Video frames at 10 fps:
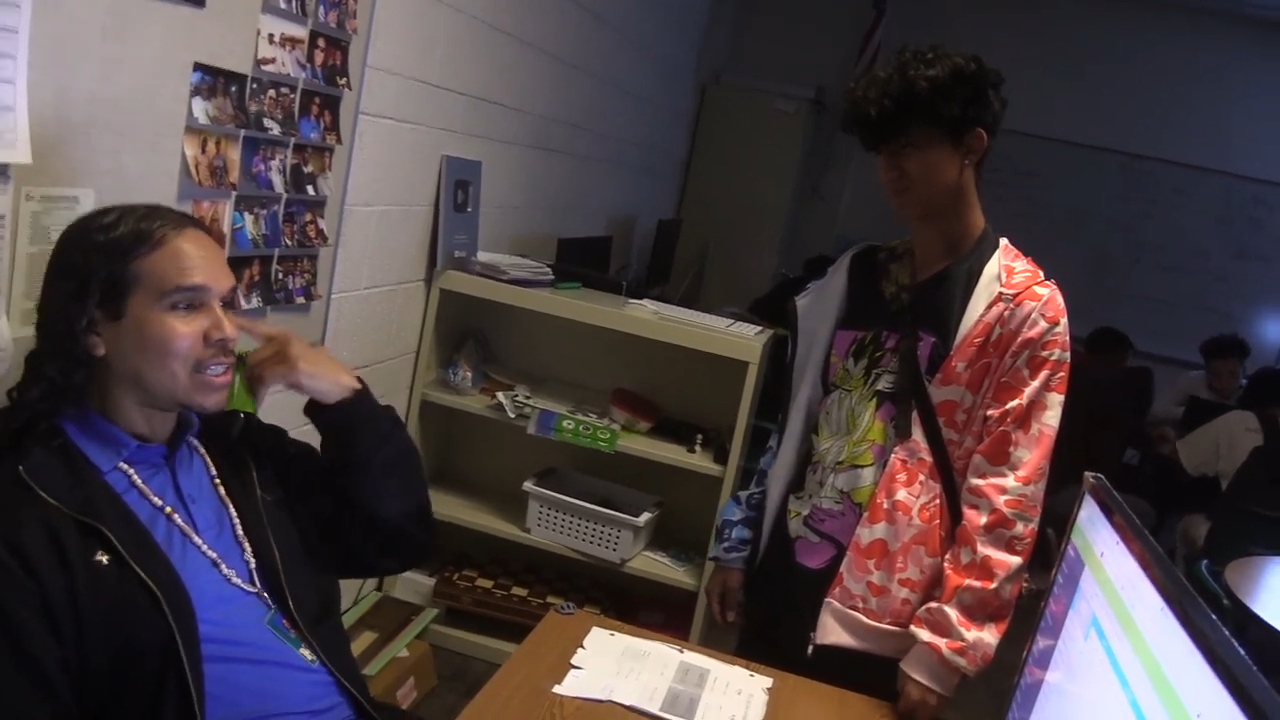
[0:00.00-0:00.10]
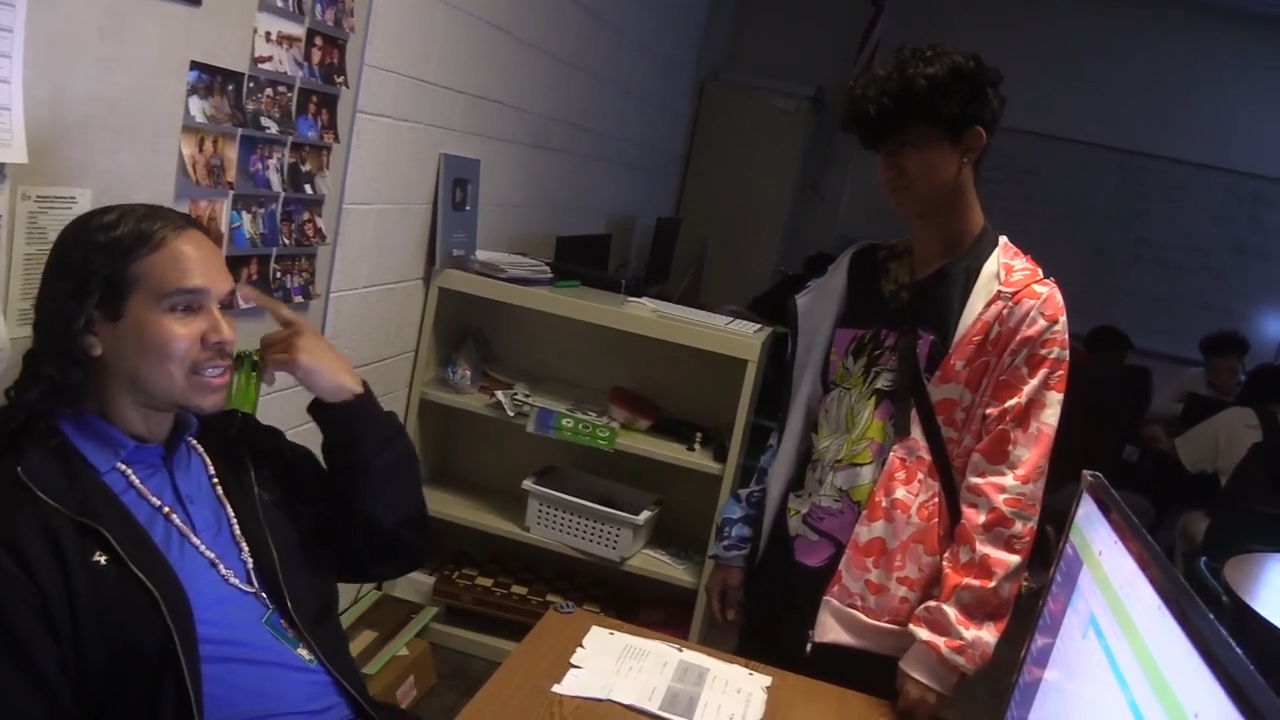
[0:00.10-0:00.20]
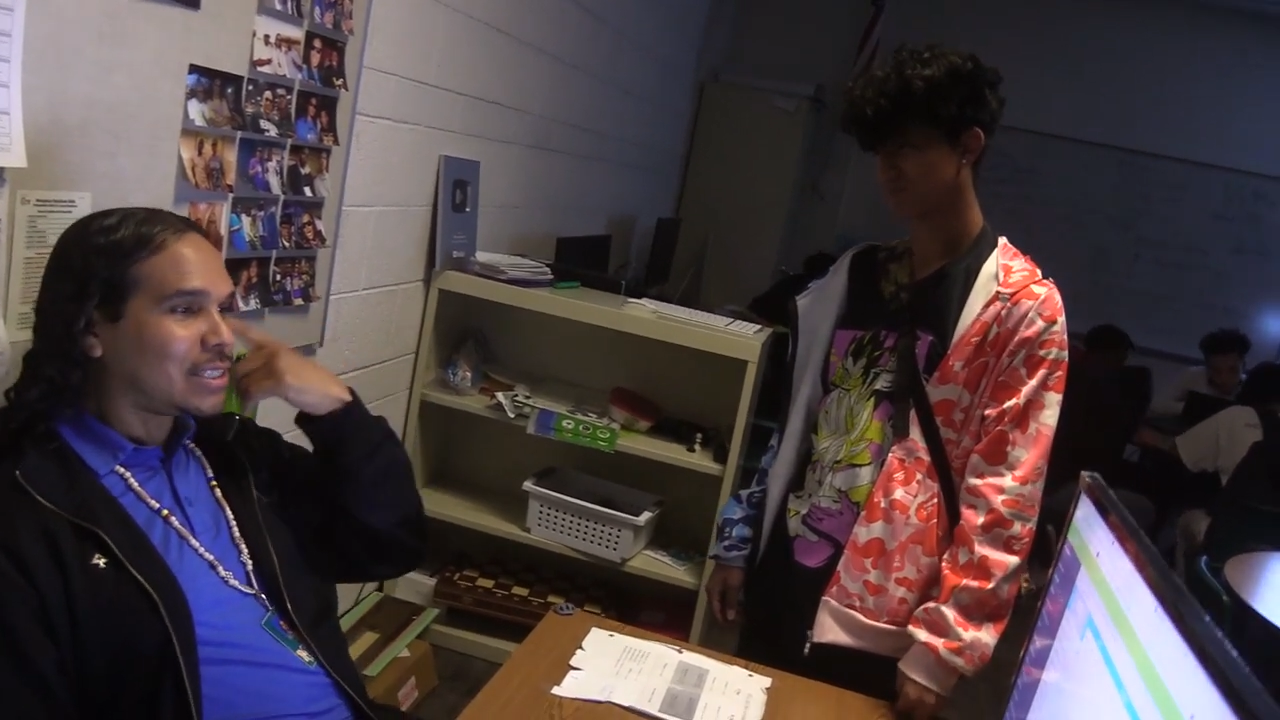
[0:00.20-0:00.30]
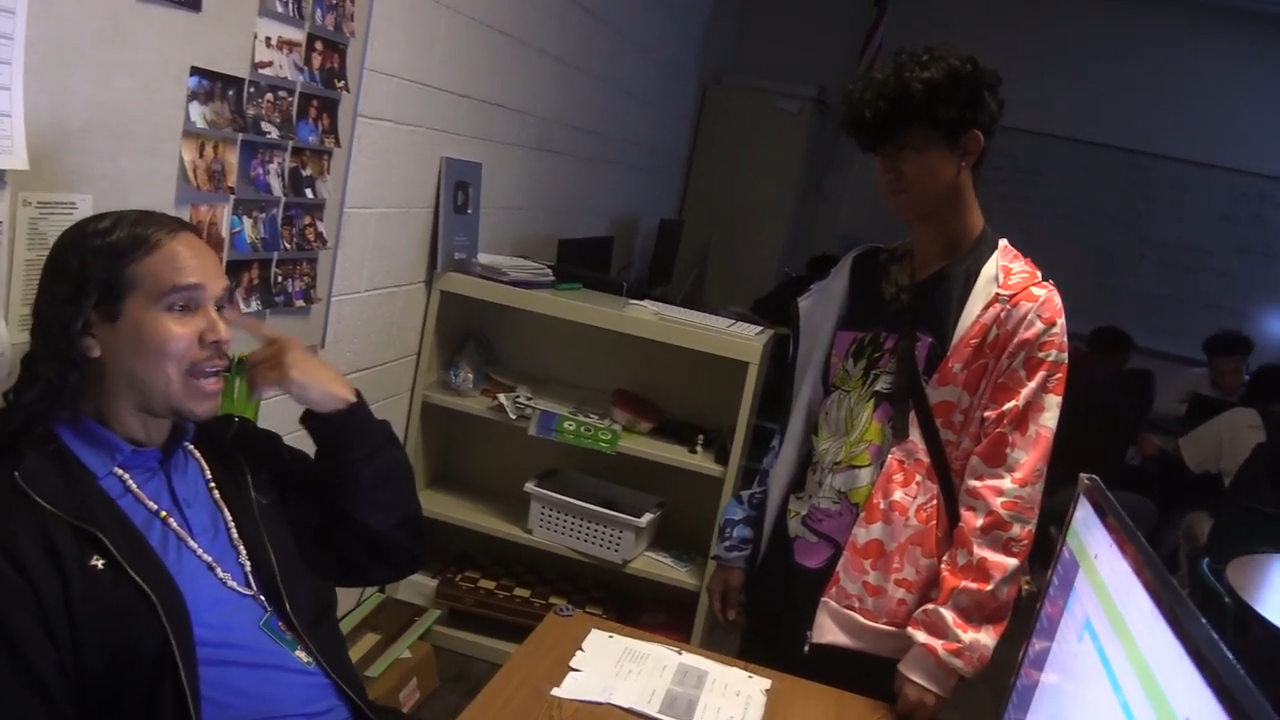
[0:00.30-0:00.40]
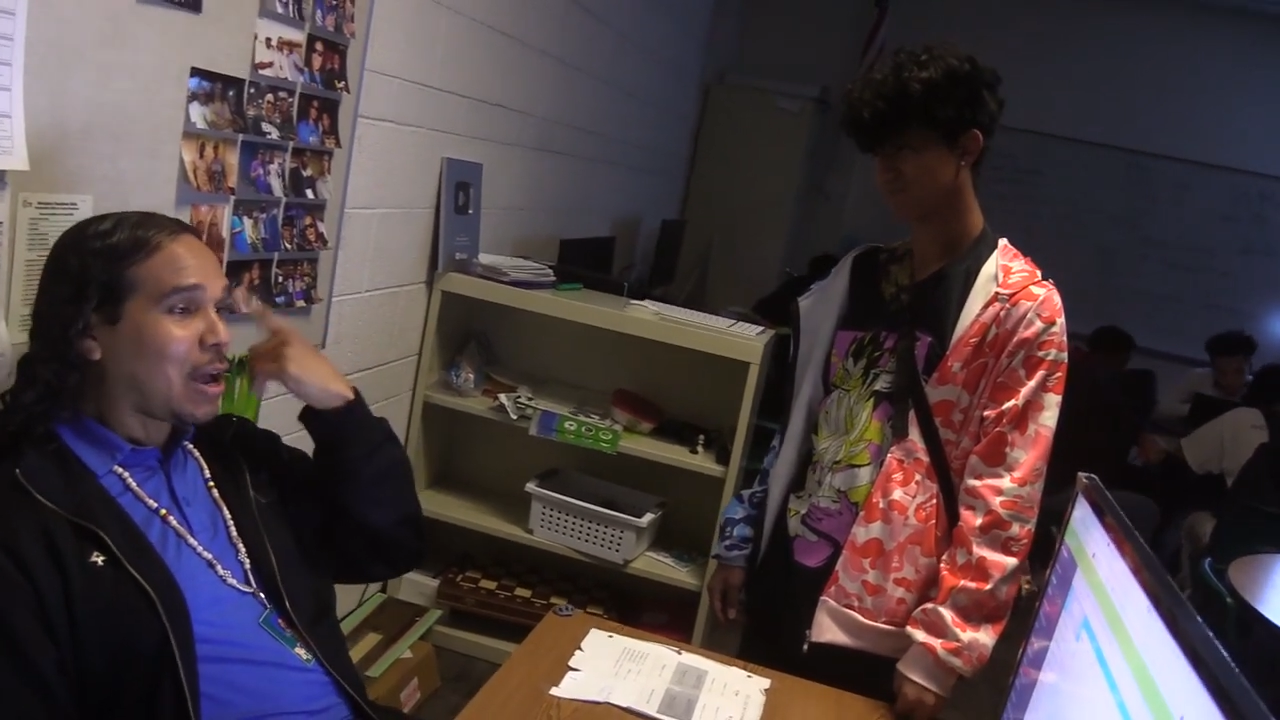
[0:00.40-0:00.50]

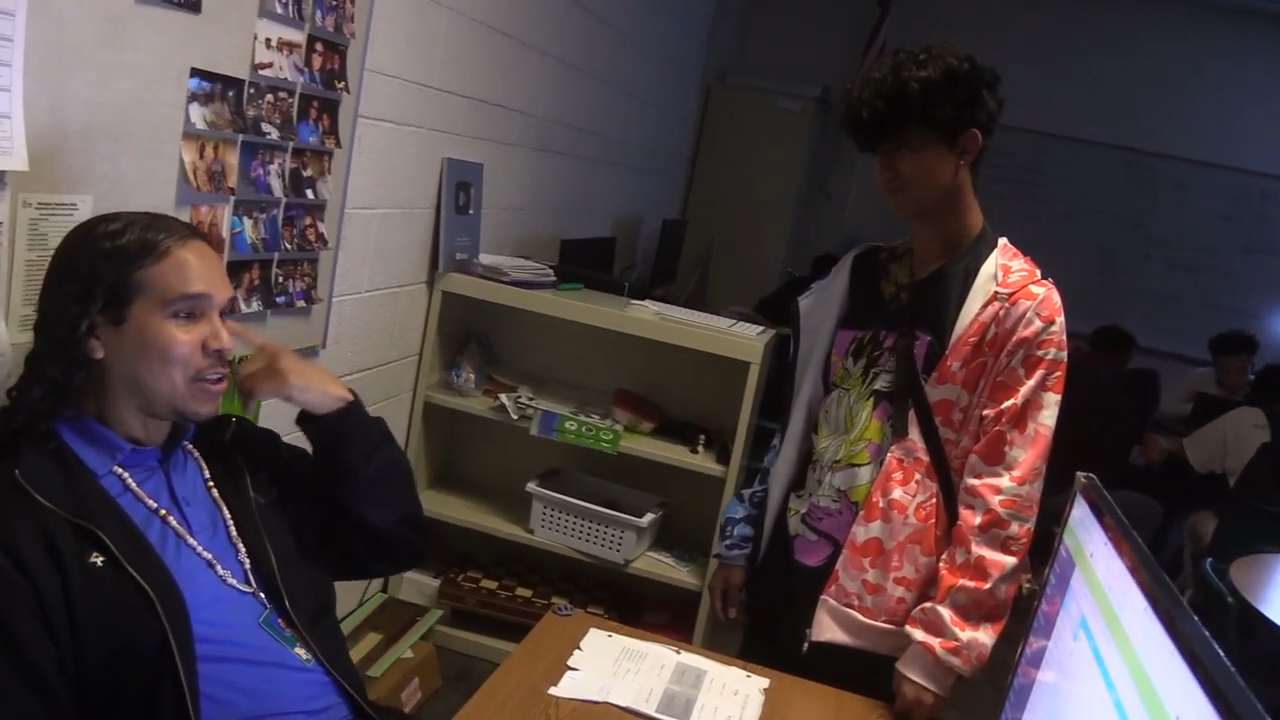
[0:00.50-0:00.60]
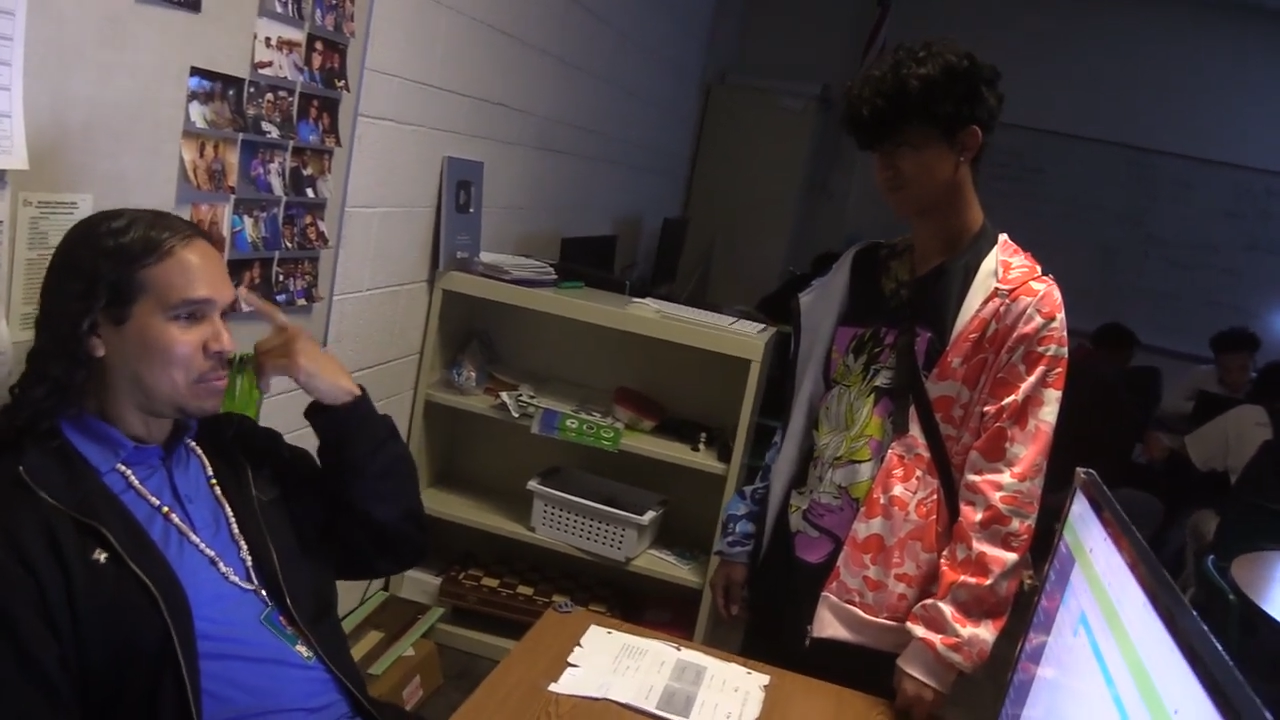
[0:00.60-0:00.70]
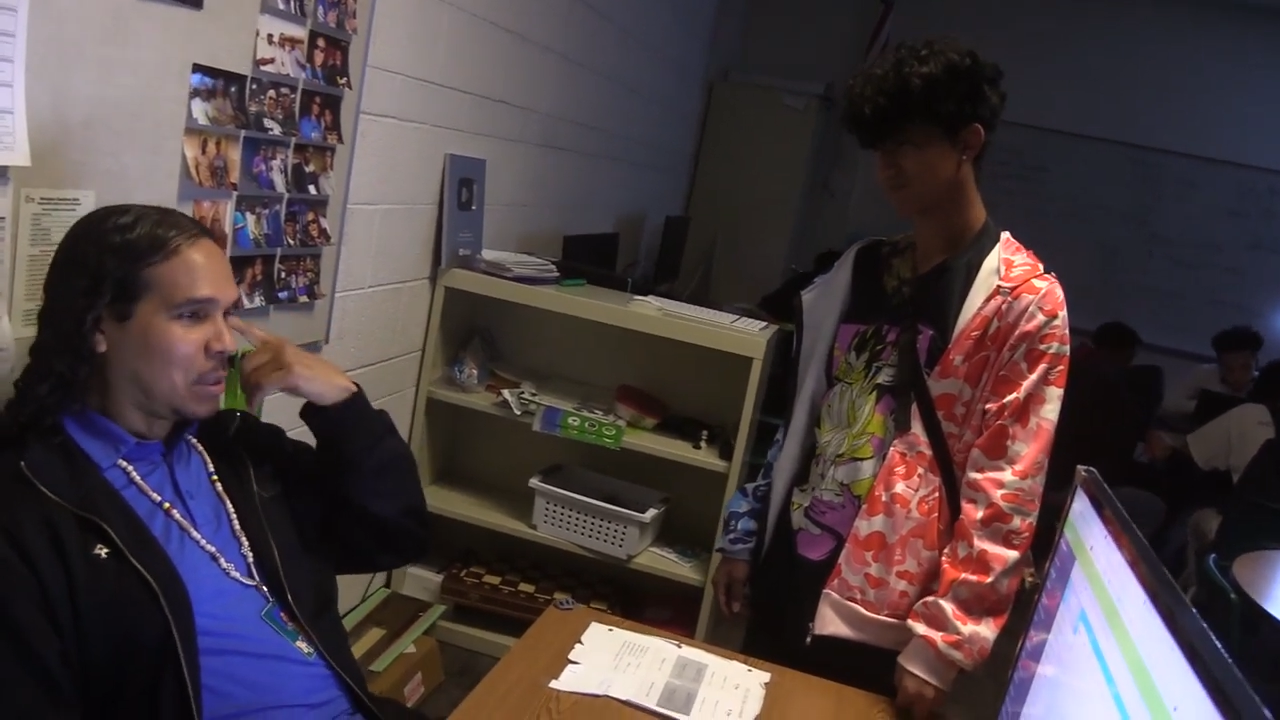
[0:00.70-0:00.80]
just tells